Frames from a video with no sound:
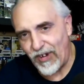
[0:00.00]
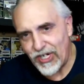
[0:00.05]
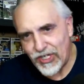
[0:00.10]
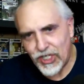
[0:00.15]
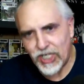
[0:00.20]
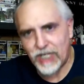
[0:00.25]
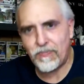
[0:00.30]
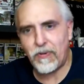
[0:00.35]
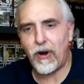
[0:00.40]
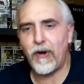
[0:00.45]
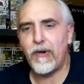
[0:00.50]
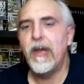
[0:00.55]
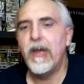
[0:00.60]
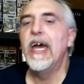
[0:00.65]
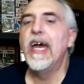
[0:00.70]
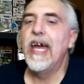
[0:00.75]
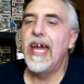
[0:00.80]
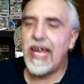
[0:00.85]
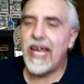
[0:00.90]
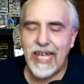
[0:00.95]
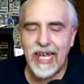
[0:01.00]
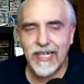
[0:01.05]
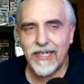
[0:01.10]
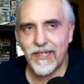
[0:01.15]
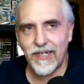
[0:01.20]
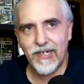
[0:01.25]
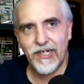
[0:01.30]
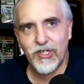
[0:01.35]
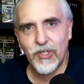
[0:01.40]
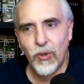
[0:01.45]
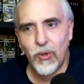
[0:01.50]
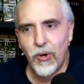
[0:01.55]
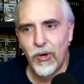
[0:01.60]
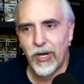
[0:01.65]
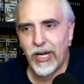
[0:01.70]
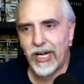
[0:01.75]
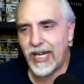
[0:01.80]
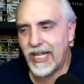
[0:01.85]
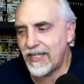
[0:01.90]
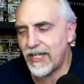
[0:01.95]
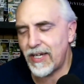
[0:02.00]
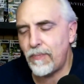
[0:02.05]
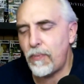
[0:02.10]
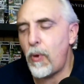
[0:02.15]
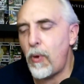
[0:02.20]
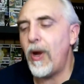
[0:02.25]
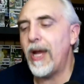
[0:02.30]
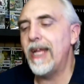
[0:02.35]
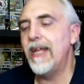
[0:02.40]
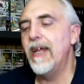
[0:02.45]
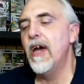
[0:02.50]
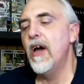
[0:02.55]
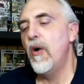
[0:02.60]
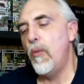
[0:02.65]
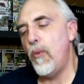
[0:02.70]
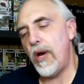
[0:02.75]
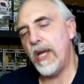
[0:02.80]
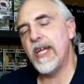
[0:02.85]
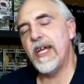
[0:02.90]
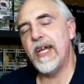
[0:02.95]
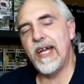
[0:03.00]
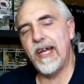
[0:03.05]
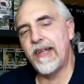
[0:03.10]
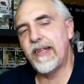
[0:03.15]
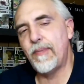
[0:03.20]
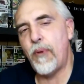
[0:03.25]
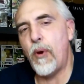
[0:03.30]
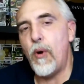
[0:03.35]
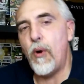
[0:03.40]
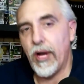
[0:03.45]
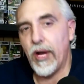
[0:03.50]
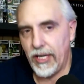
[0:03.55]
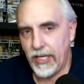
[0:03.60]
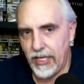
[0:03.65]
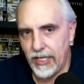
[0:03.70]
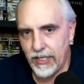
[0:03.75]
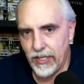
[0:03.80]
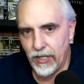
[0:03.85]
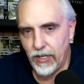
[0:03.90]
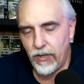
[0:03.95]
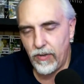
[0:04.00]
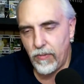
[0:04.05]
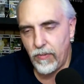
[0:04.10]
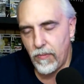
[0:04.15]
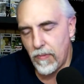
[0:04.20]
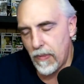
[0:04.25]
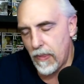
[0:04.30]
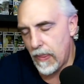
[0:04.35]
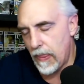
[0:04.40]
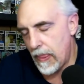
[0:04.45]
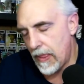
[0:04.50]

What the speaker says: finish this part and get to the story, get to the point. What is the point, you know?